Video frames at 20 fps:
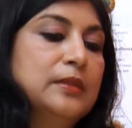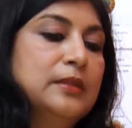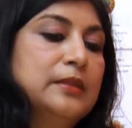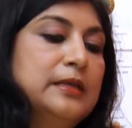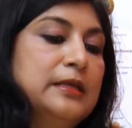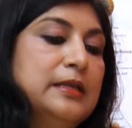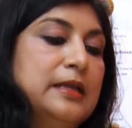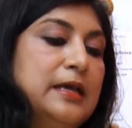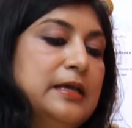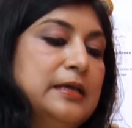
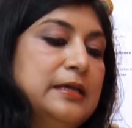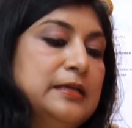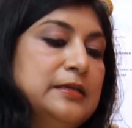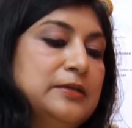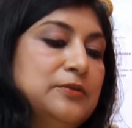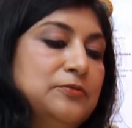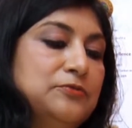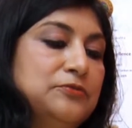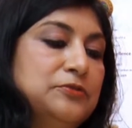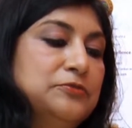Then I get
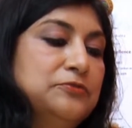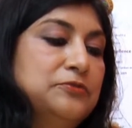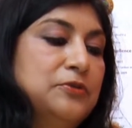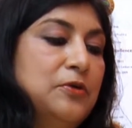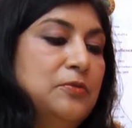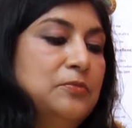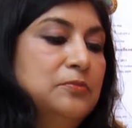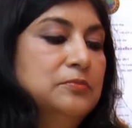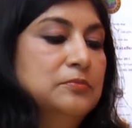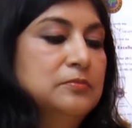an offer
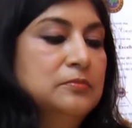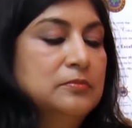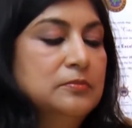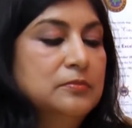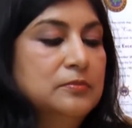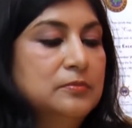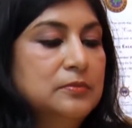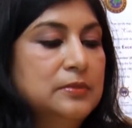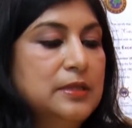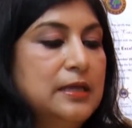
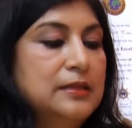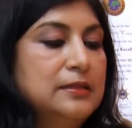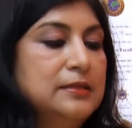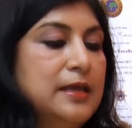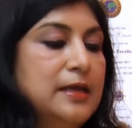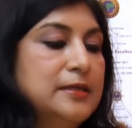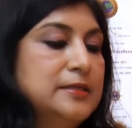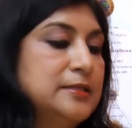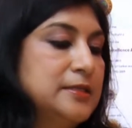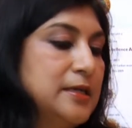from
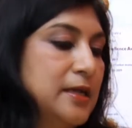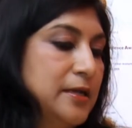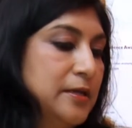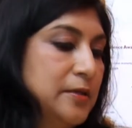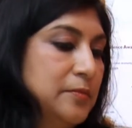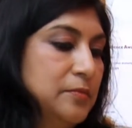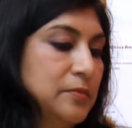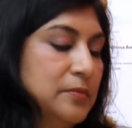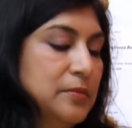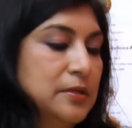that time